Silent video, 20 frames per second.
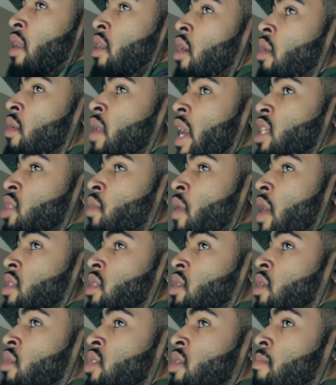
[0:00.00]
I know. That's why I
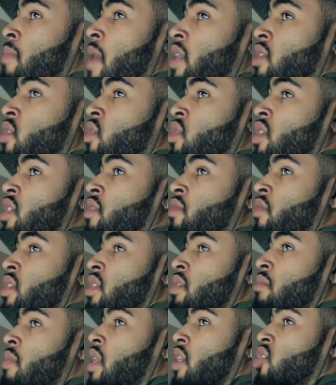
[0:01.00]
sold your mattresses
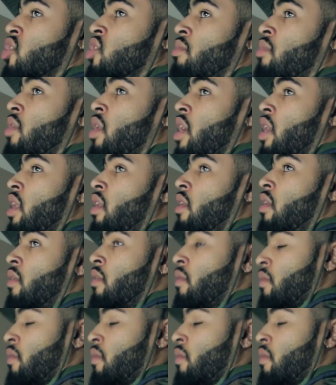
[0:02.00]
for some extra bread.